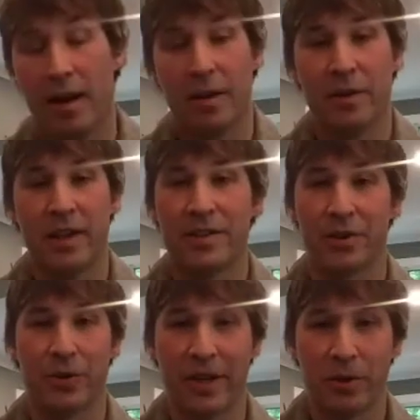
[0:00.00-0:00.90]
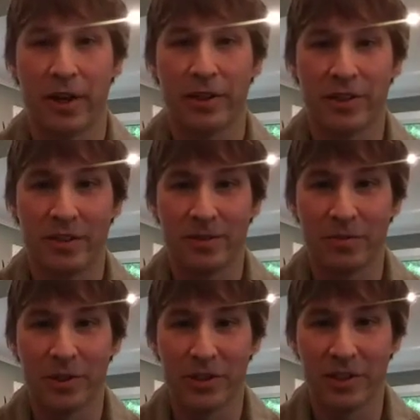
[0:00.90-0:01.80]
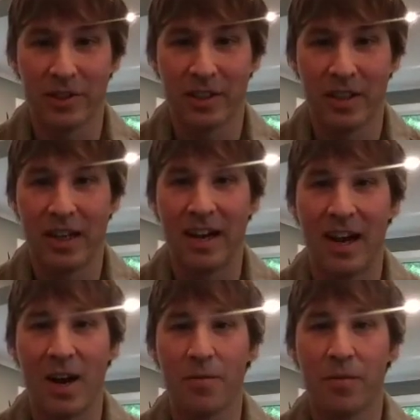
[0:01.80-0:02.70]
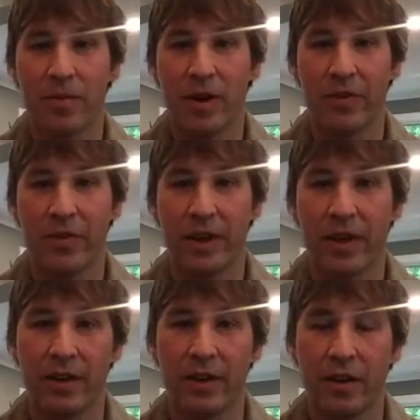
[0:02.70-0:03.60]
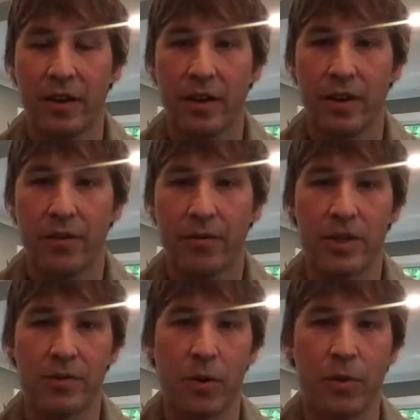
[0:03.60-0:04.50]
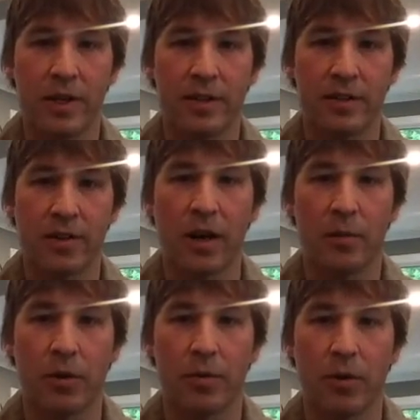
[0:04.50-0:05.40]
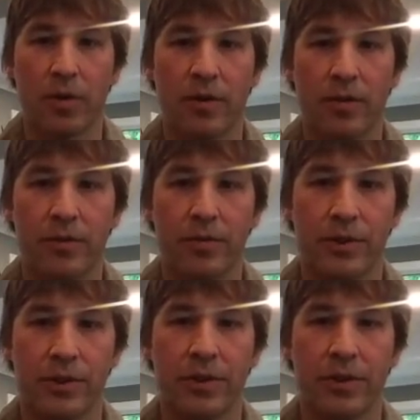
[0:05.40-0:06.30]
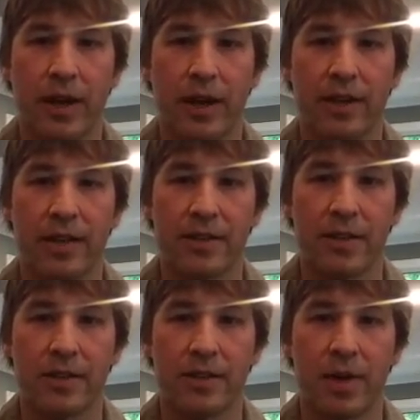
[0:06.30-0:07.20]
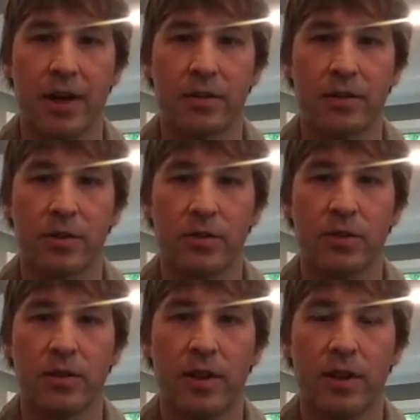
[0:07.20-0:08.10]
I mean, that's a great question for sure. I think, first of all, we need to talk about it more for sure, and that starts in medical school.